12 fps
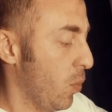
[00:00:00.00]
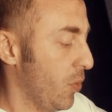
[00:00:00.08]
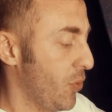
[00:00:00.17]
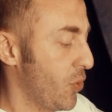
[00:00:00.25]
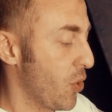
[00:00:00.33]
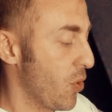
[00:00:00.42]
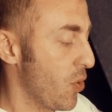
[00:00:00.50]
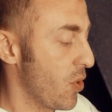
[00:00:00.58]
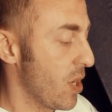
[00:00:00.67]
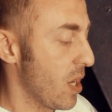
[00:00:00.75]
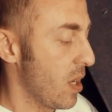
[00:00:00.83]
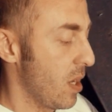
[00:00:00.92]
will
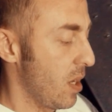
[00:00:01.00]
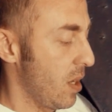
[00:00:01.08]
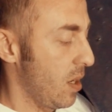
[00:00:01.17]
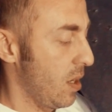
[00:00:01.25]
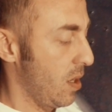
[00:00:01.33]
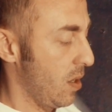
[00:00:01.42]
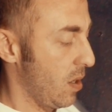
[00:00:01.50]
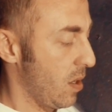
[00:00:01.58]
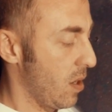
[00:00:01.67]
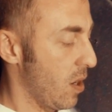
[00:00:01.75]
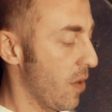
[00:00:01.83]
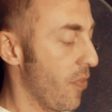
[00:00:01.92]
turn
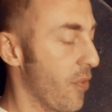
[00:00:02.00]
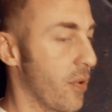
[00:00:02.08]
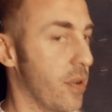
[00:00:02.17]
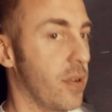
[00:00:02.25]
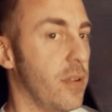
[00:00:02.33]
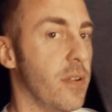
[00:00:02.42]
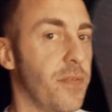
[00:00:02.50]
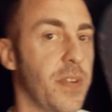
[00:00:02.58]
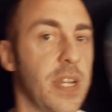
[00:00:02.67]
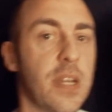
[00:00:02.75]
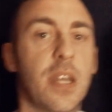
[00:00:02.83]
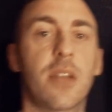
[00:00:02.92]
under your
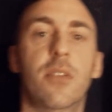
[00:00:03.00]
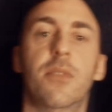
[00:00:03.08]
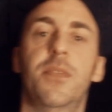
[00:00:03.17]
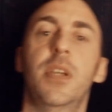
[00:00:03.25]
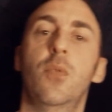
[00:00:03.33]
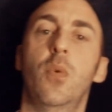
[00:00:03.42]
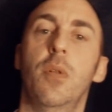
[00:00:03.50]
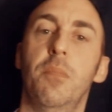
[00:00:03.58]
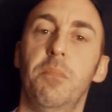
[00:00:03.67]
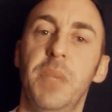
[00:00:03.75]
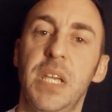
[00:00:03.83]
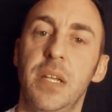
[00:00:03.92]
feet and your feet will
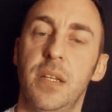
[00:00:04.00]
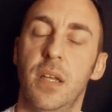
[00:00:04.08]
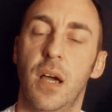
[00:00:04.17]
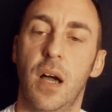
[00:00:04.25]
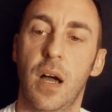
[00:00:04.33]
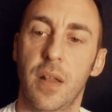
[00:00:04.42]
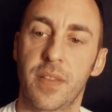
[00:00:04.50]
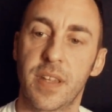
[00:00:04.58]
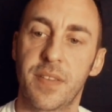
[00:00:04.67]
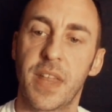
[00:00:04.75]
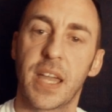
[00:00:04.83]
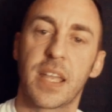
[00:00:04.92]
meet on the
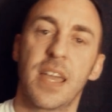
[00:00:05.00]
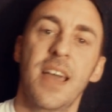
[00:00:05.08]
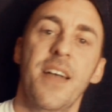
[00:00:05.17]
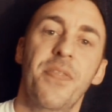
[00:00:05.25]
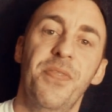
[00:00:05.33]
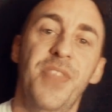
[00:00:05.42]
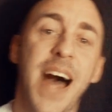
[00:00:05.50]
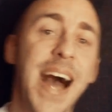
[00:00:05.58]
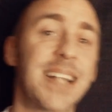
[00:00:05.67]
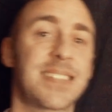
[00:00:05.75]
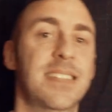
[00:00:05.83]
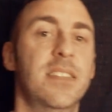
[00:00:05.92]
deck.
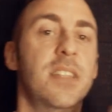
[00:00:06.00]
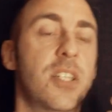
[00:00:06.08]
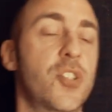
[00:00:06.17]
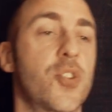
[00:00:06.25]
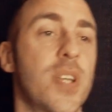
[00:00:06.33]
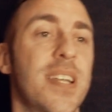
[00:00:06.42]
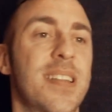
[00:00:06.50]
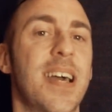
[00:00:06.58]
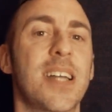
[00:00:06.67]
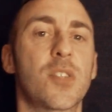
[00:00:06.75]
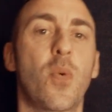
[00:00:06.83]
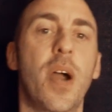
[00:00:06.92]
That's the trick.
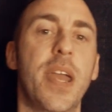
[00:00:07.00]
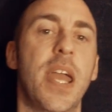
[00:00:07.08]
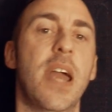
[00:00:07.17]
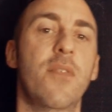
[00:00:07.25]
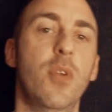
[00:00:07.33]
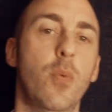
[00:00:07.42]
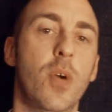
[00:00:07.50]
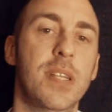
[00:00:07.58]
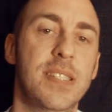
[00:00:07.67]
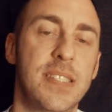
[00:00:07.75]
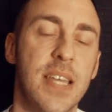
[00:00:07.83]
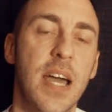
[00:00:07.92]
That's why everyone
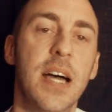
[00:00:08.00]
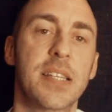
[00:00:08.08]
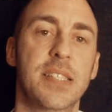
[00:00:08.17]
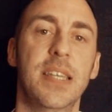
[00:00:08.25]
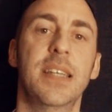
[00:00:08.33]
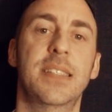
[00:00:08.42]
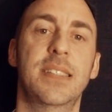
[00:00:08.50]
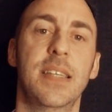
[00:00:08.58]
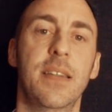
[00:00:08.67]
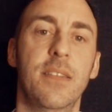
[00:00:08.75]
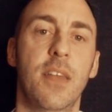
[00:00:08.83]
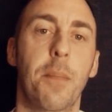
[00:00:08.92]
says it's
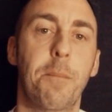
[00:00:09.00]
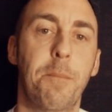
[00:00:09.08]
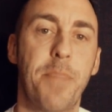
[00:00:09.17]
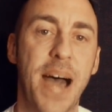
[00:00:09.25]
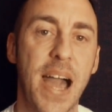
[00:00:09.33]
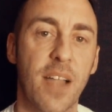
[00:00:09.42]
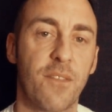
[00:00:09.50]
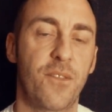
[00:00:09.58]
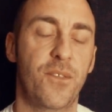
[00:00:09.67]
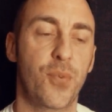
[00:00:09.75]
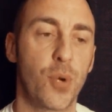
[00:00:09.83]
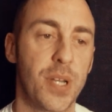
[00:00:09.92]
in the back
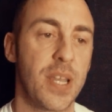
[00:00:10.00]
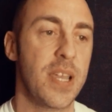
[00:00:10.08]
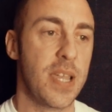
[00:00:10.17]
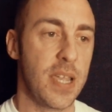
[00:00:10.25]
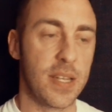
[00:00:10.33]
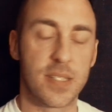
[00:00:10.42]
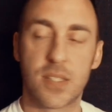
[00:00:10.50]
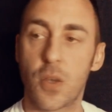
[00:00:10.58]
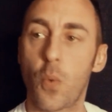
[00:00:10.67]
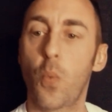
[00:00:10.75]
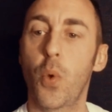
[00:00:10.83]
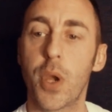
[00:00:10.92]
foot. It's the
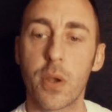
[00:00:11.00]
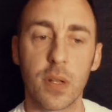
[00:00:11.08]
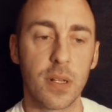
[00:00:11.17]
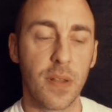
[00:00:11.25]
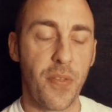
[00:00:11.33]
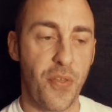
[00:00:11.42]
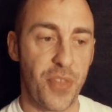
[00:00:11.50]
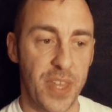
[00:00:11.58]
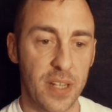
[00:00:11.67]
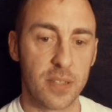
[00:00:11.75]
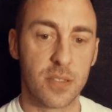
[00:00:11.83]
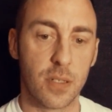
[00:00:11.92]
weird little
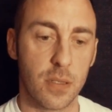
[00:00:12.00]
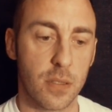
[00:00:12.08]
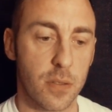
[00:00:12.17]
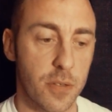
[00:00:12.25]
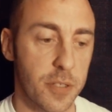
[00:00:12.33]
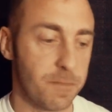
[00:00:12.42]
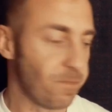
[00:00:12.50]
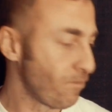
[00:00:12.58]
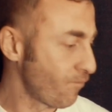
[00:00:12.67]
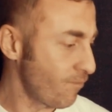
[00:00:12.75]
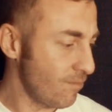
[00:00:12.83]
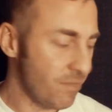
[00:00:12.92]
thing to learn.
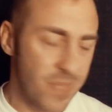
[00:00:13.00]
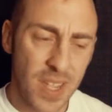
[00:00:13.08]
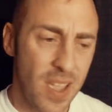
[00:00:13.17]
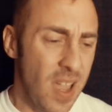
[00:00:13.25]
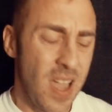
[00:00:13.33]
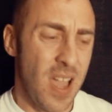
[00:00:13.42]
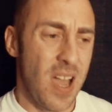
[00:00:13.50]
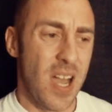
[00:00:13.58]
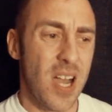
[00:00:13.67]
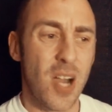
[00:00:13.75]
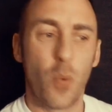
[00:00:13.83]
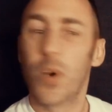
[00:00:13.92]

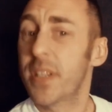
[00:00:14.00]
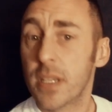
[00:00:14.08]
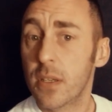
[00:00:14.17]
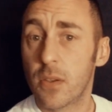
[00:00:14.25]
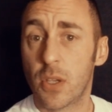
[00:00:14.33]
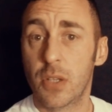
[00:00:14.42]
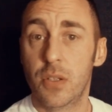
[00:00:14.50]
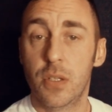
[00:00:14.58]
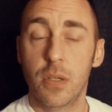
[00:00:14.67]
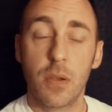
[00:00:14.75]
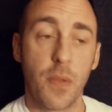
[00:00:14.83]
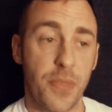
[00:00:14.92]
One thing you can
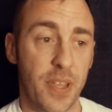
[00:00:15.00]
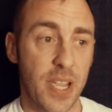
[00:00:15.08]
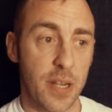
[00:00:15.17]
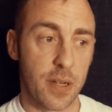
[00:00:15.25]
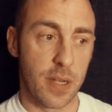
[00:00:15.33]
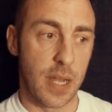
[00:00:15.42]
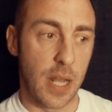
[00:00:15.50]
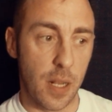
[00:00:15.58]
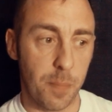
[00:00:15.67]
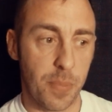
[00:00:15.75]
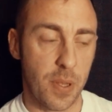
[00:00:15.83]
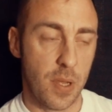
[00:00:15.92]
do to kind of
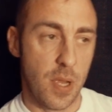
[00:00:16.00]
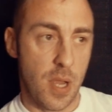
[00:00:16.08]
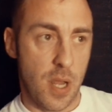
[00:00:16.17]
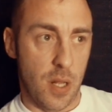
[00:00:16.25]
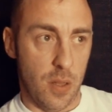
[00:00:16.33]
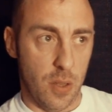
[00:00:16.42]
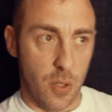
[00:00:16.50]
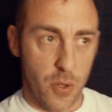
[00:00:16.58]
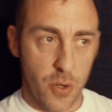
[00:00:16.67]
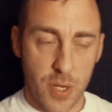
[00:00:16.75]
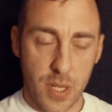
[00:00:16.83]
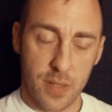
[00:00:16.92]
help
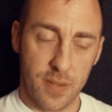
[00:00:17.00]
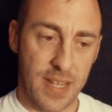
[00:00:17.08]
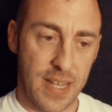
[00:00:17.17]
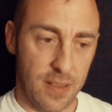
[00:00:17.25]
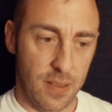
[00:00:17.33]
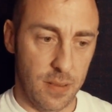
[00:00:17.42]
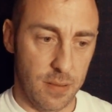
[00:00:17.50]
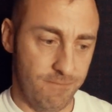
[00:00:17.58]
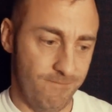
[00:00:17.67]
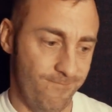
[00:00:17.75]
learn that little